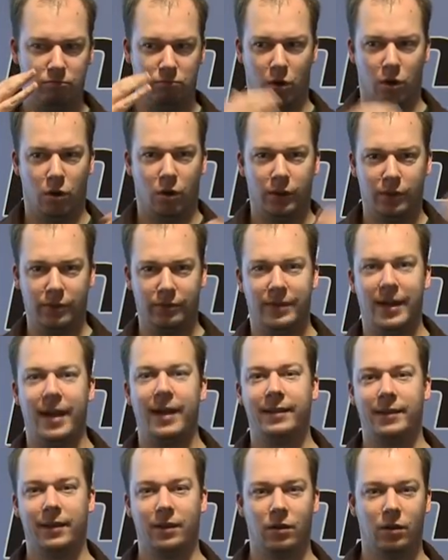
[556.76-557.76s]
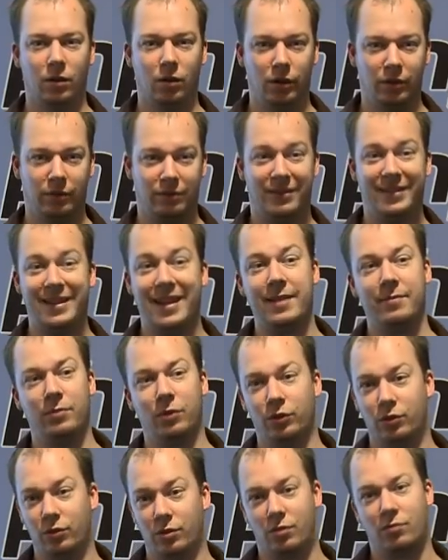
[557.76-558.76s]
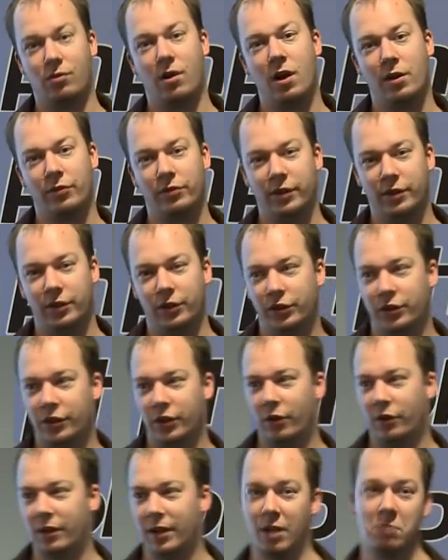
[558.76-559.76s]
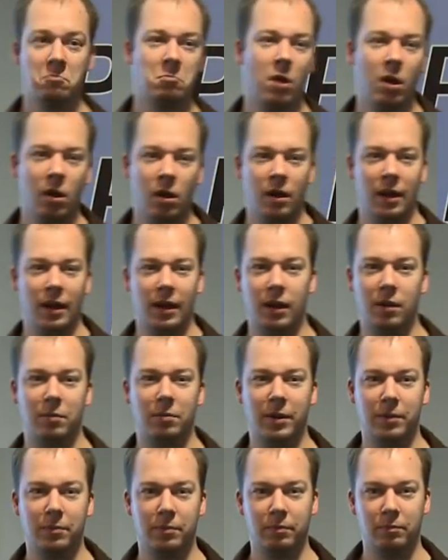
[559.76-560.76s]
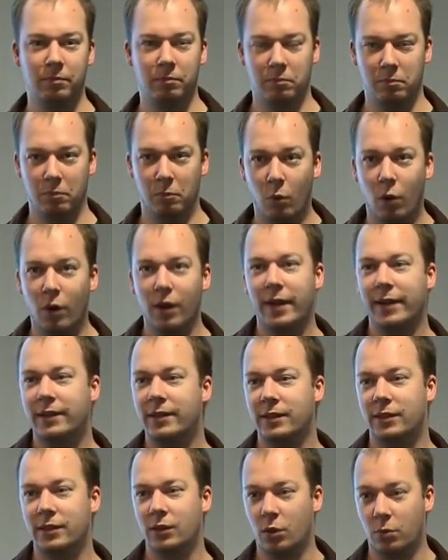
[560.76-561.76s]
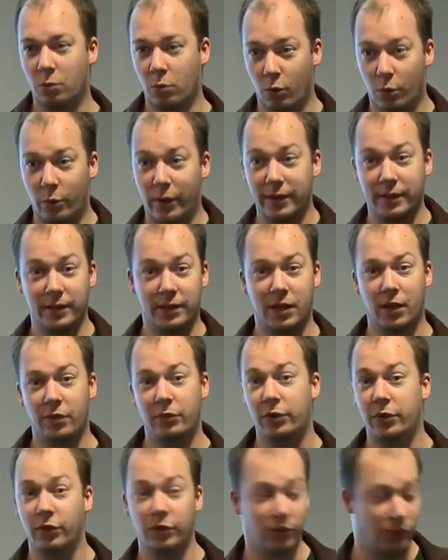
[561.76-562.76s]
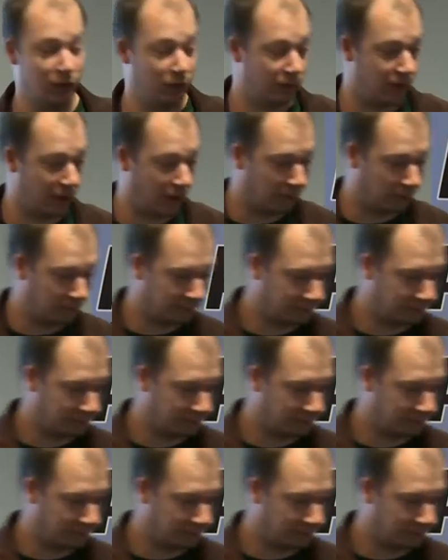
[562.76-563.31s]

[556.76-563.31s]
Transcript: a lot of data or a lot of tables or graphs that you show, that a little bit more latency or more waiting time for users is fine.